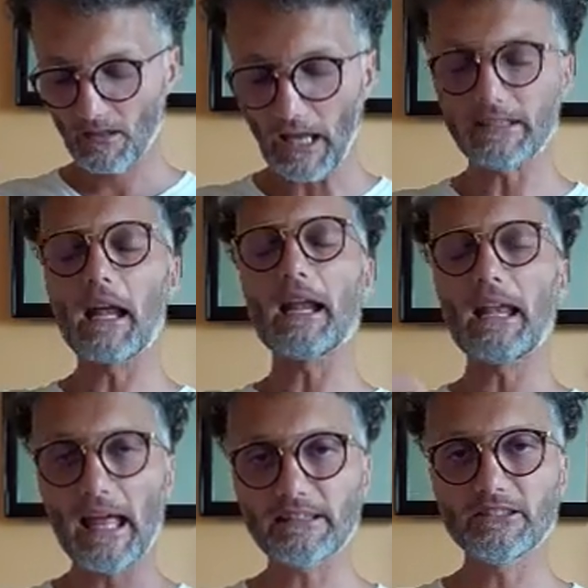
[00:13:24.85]
and
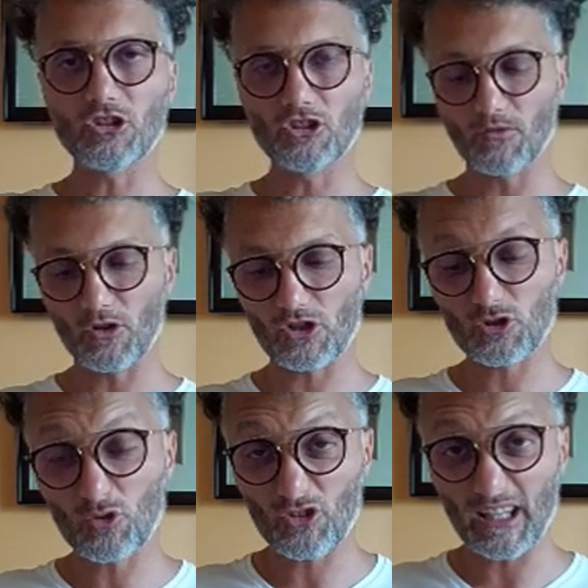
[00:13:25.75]
let the universe to
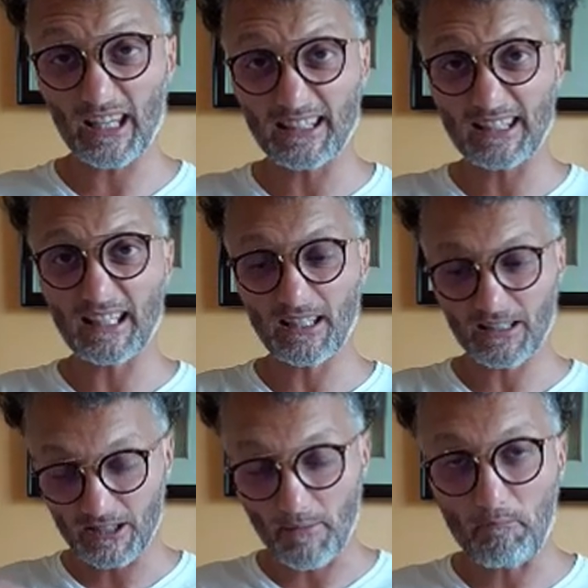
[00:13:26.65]
create
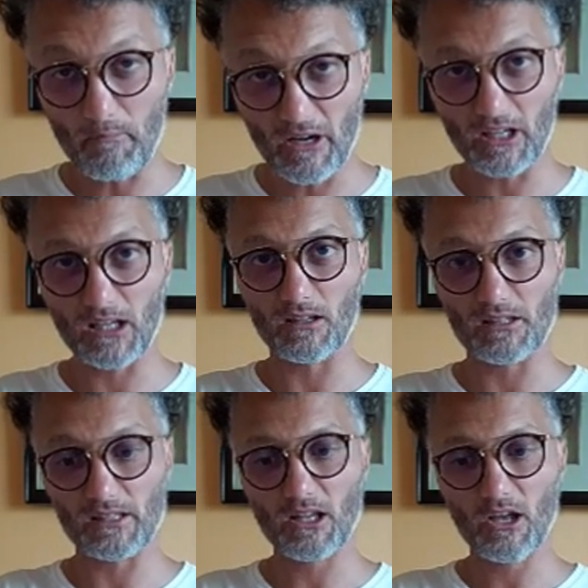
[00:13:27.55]
the
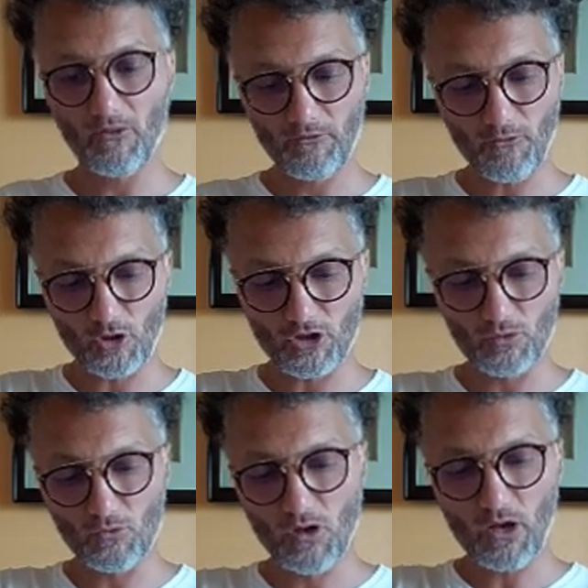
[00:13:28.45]
miracles for you,
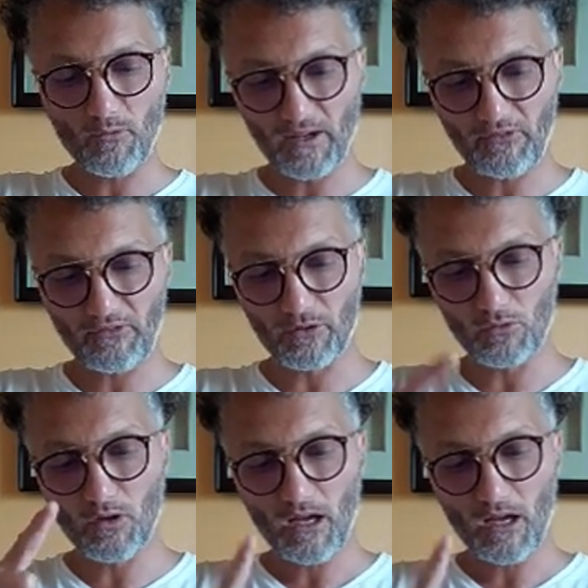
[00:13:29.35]
with you,